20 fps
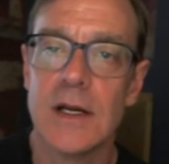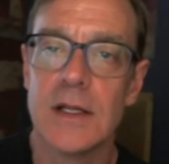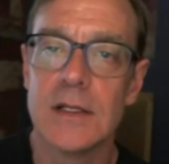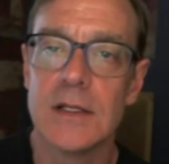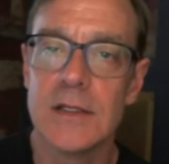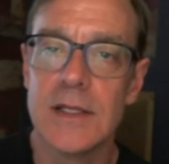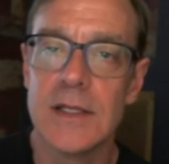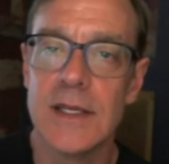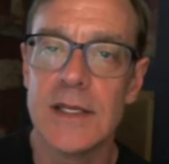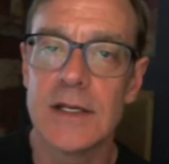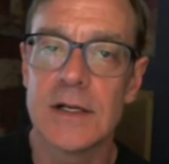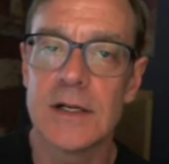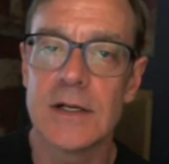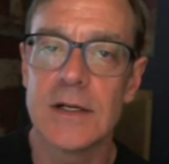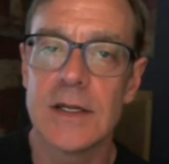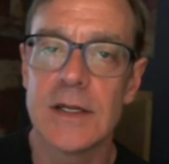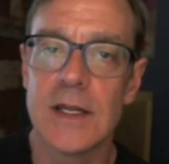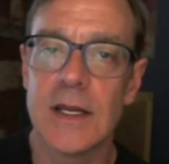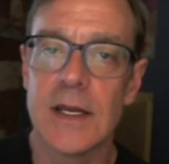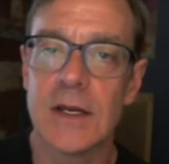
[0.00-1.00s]

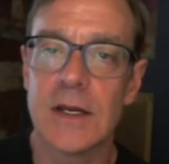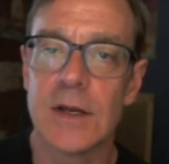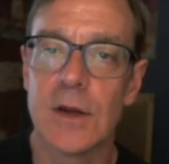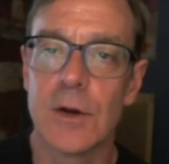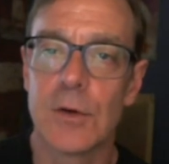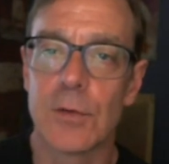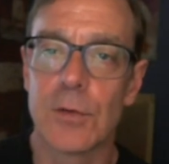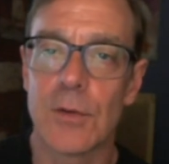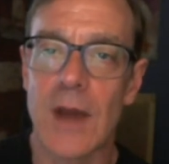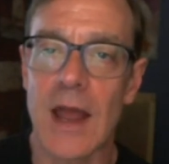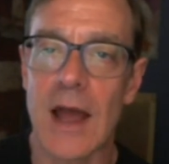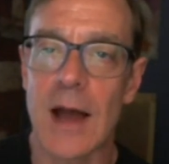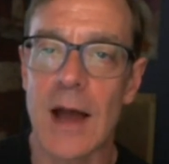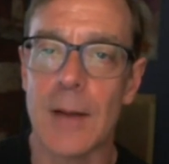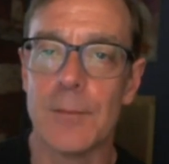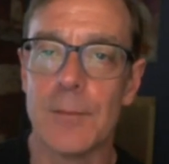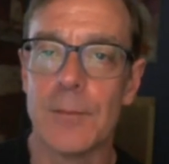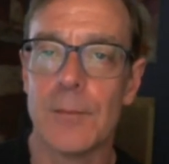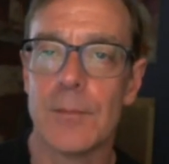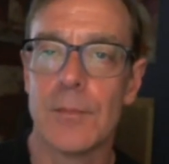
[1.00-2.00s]
liter, and
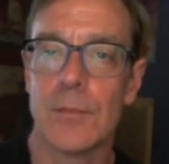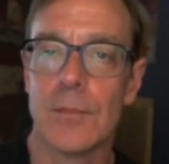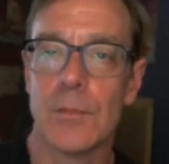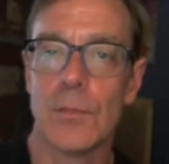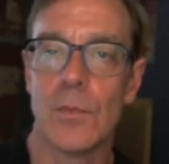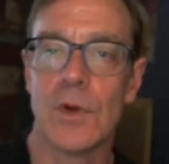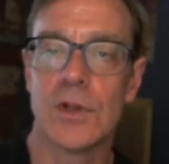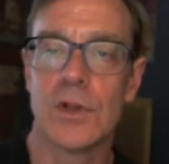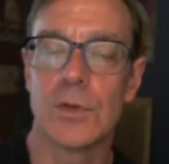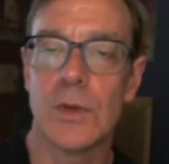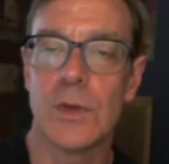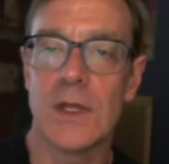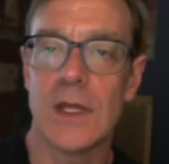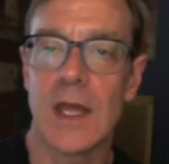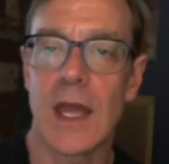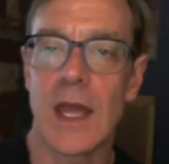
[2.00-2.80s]
gram, which we